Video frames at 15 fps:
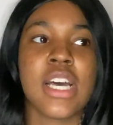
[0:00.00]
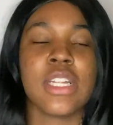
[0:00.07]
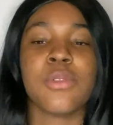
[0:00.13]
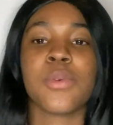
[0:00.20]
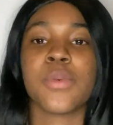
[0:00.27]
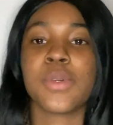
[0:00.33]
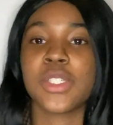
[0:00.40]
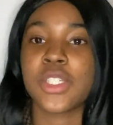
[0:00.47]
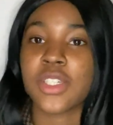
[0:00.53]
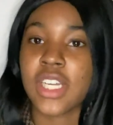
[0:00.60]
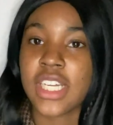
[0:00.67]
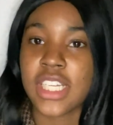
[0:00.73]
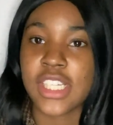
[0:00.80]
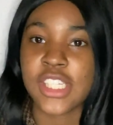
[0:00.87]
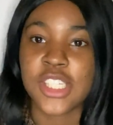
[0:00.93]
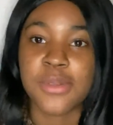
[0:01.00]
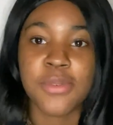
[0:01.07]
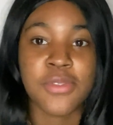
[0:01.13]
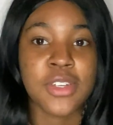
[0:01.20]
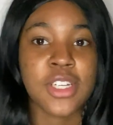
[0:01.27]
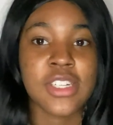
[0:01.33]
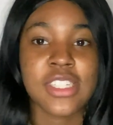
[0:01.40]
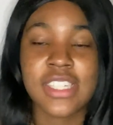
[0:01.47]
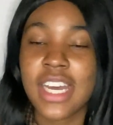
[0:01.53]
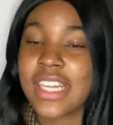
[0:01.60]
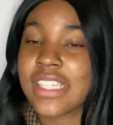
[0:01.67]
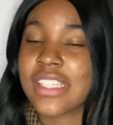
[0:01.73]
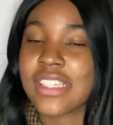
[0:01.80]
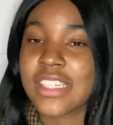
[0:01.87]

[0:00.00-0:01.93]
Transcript: look what you're getting to before you're signed to